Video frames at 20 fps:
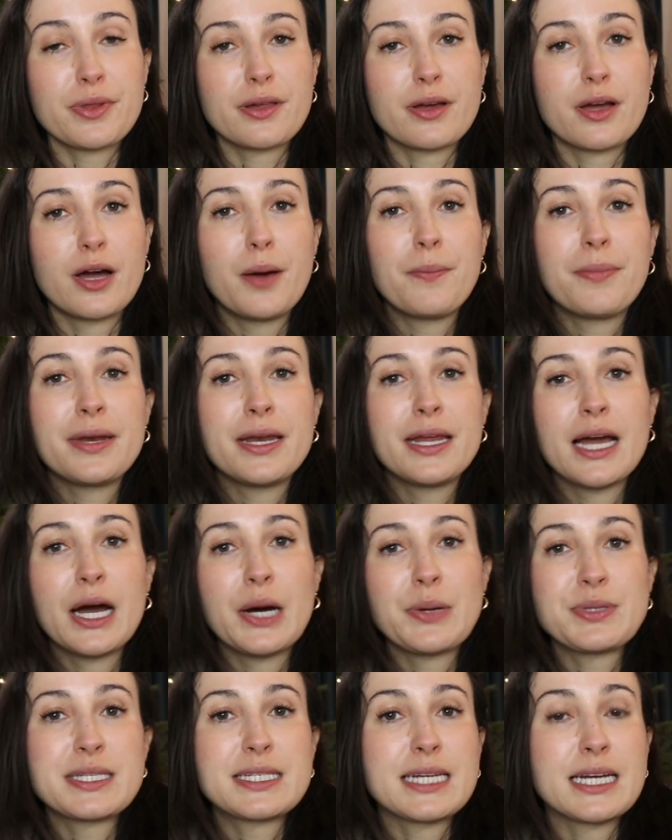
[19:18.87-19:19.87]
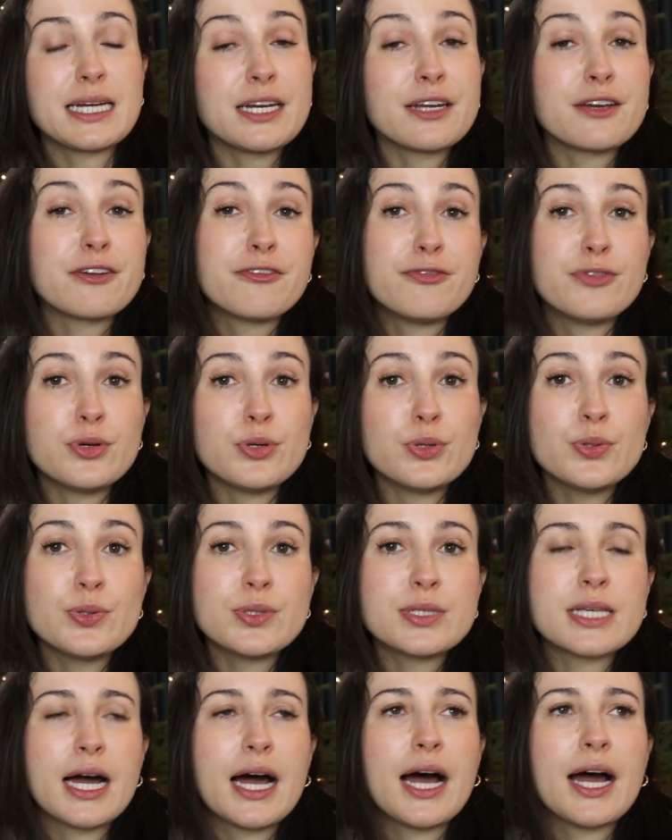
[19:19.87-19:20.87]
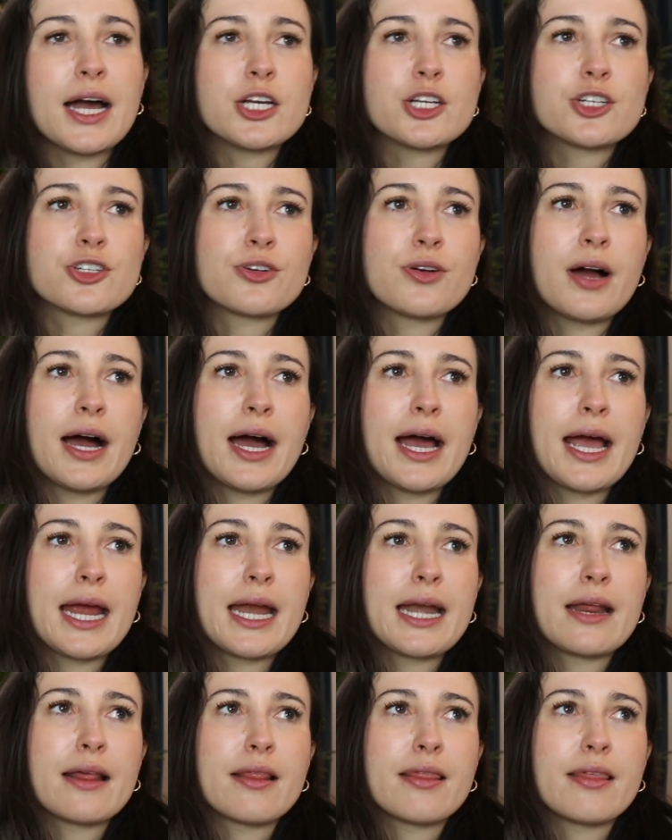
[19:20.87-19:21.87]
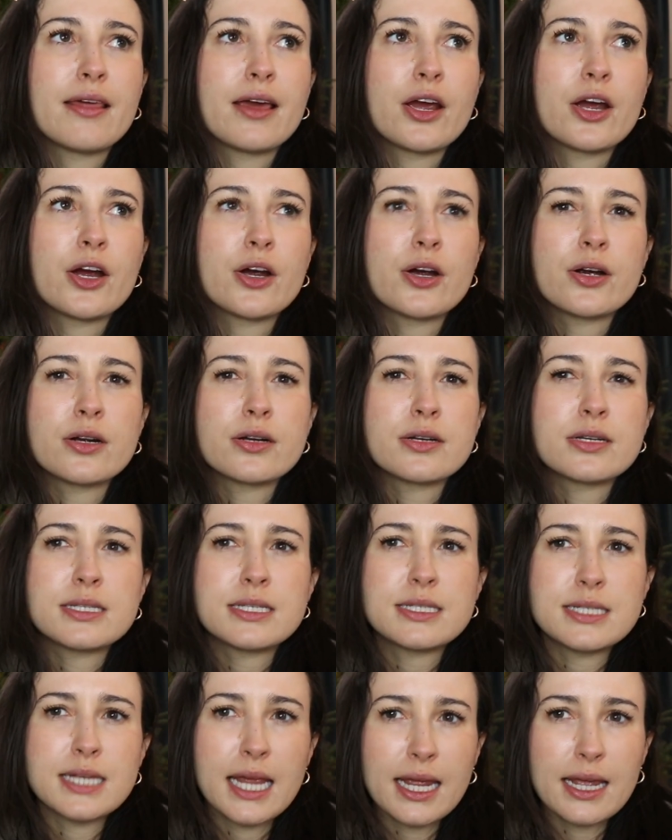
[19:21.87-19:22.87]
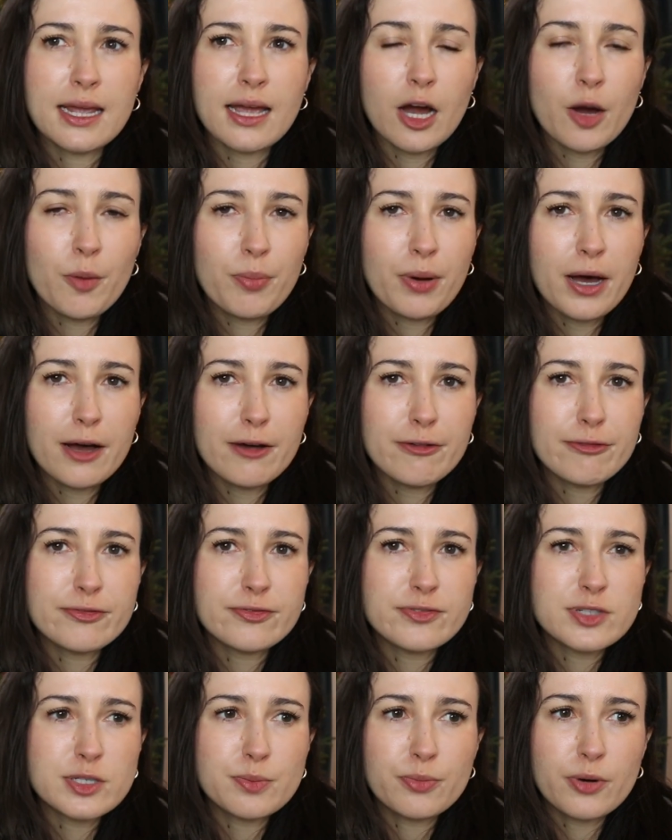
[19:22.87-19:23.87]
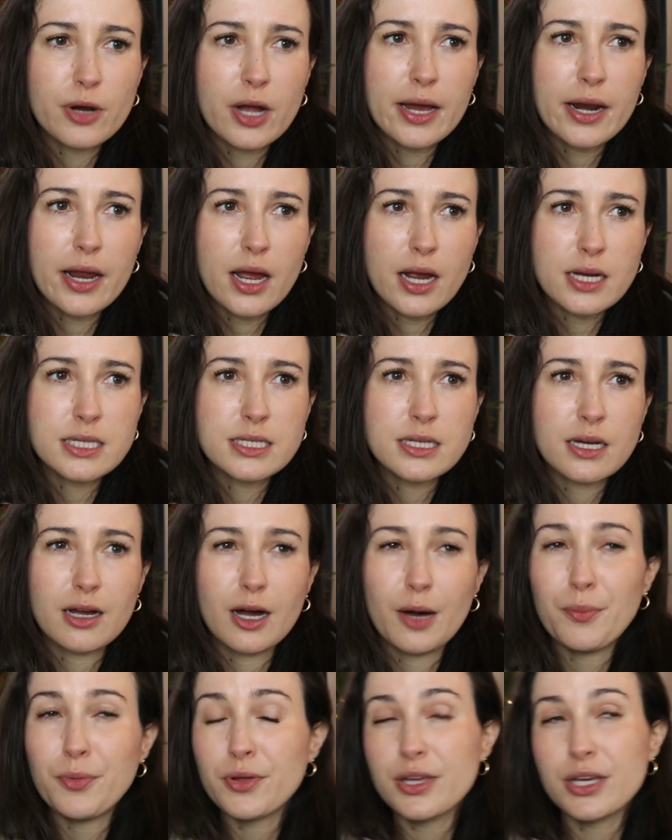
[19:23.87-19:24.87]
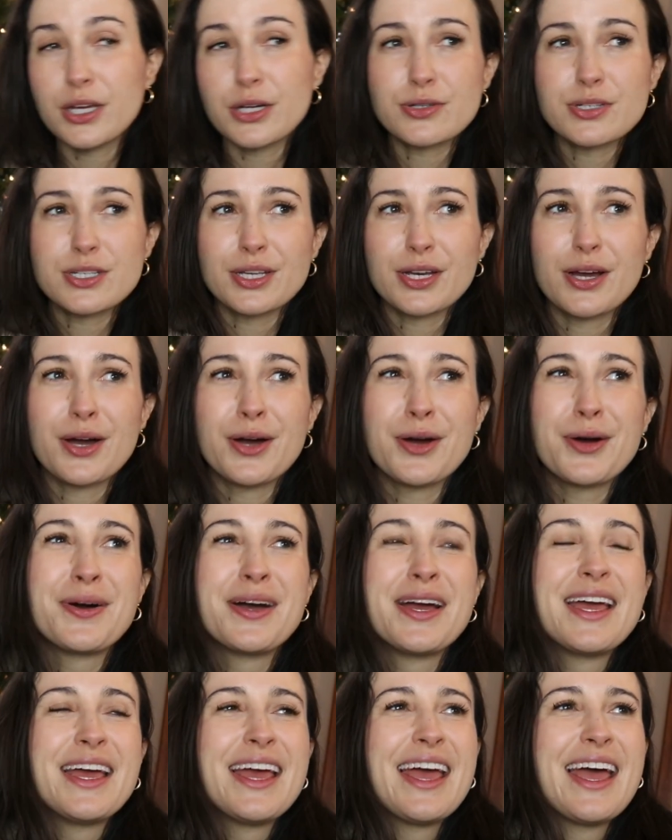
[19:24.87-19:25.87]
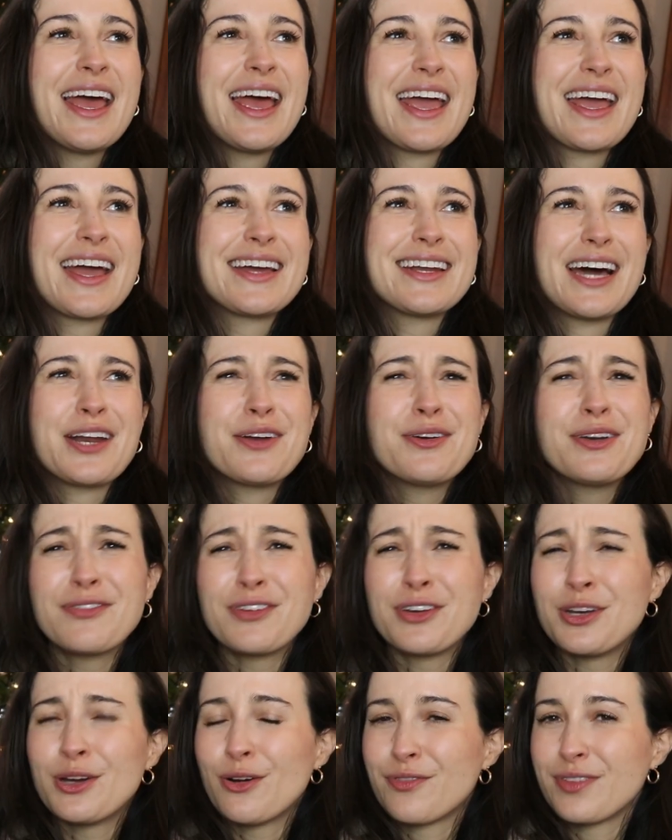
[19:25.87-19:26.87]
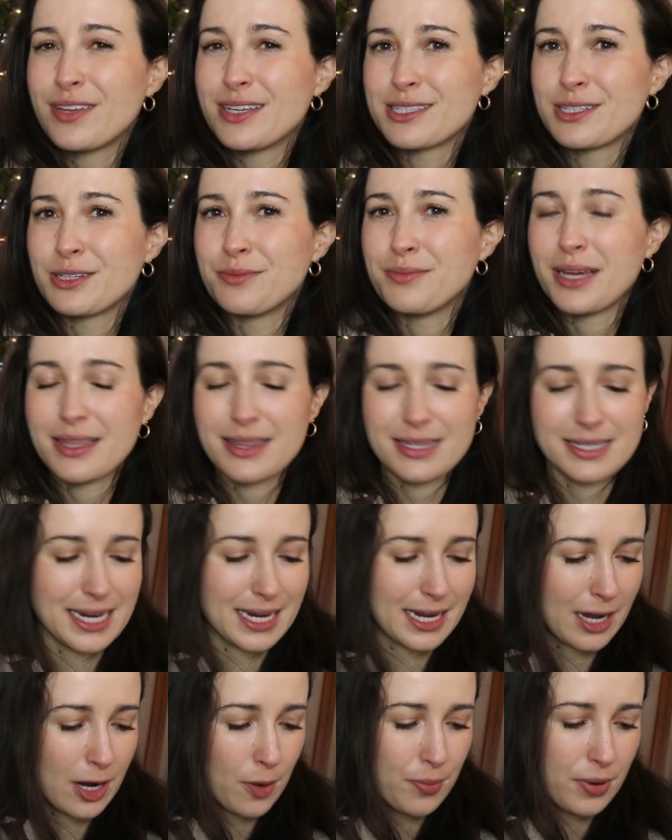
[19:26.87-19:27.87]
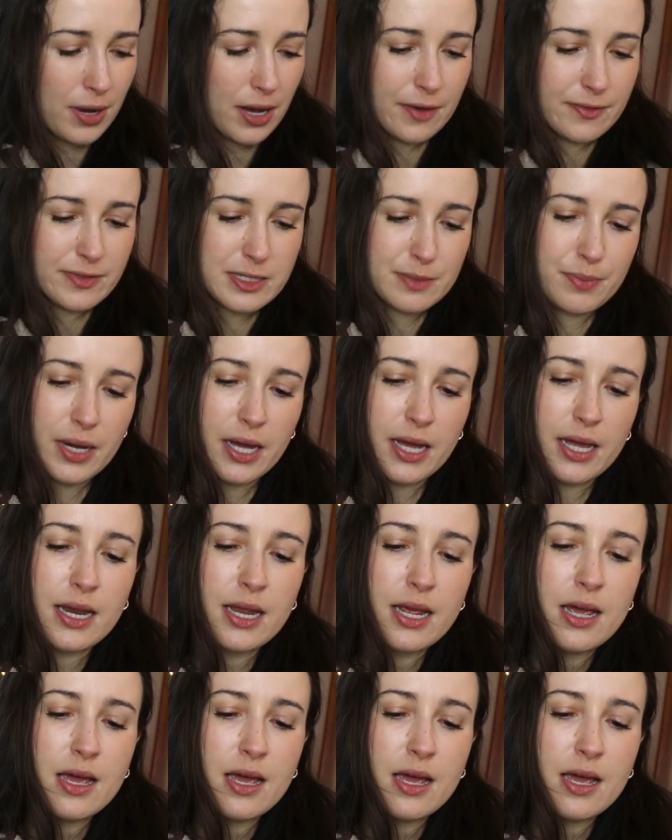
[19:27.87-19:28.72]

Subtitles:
the company Outstanding Foods, I tried their takeout puffs product a couple years ago, and I don't even know if they still make the takeout puffs, but